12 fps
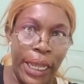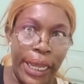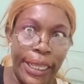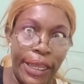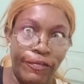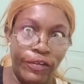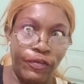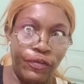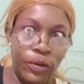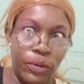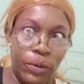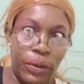I have a
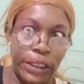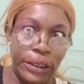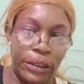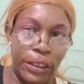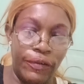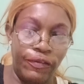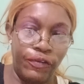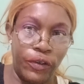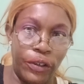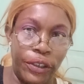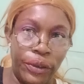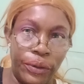few questions
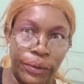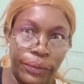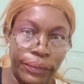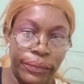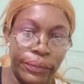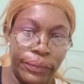for you.